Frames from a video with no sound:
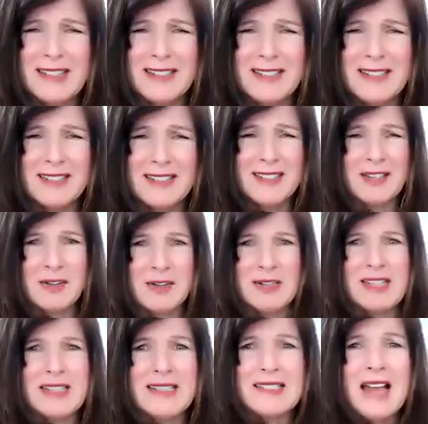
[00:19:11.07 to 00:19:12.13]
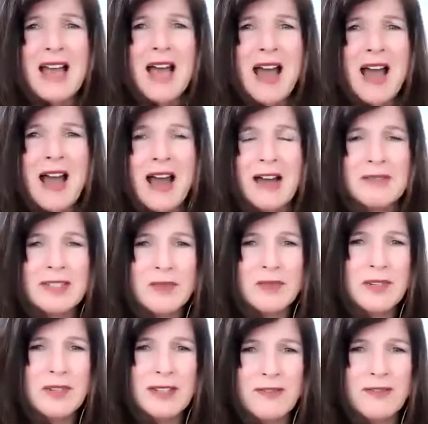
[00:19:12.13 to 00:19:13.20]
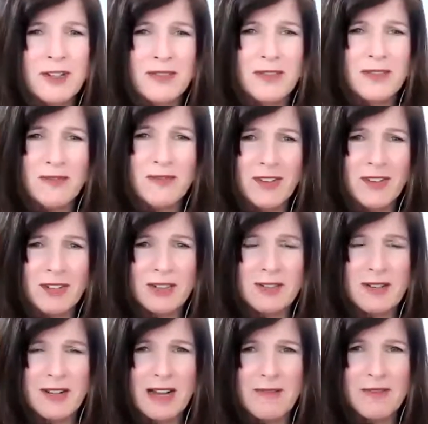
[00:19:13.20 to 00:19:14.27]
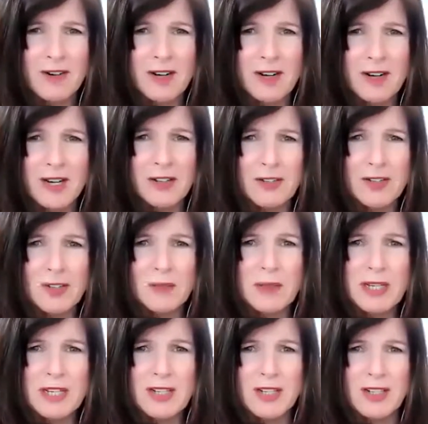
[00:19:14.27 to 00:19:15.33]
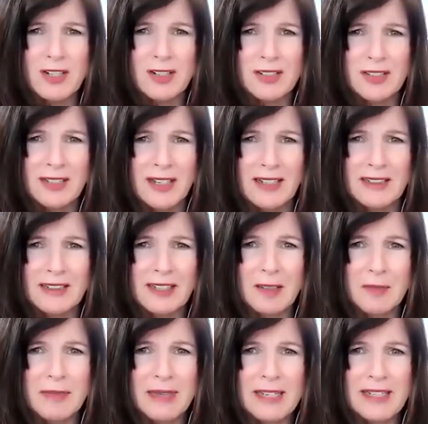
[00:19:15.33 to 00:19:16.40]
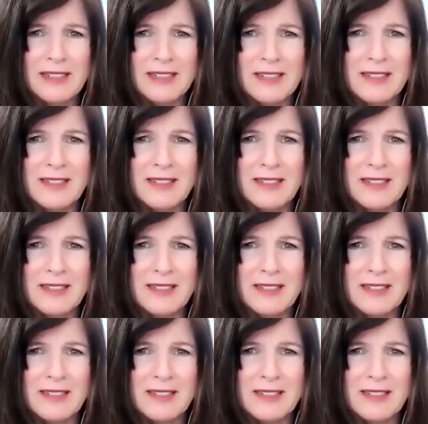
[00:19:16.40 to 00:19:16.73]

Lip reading: and so it is. I'm just wondering if your fingers are covering your speaker a little bit.